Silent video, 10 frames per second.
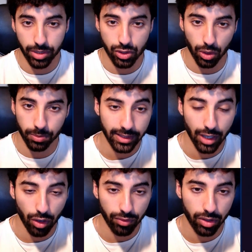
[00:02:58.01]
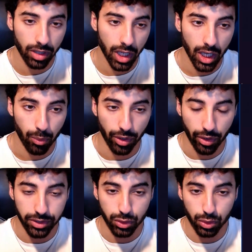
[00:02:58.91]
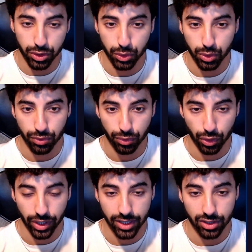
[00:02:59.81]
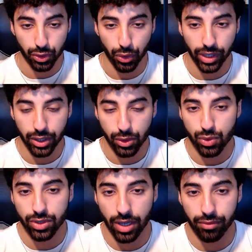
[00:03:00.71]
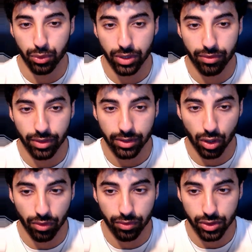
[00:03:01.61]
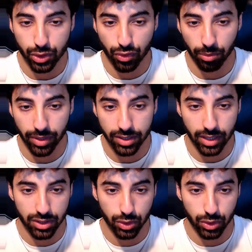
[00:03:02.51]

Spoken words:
So the offer we're going to use for this, so you can use a few different offers from this. As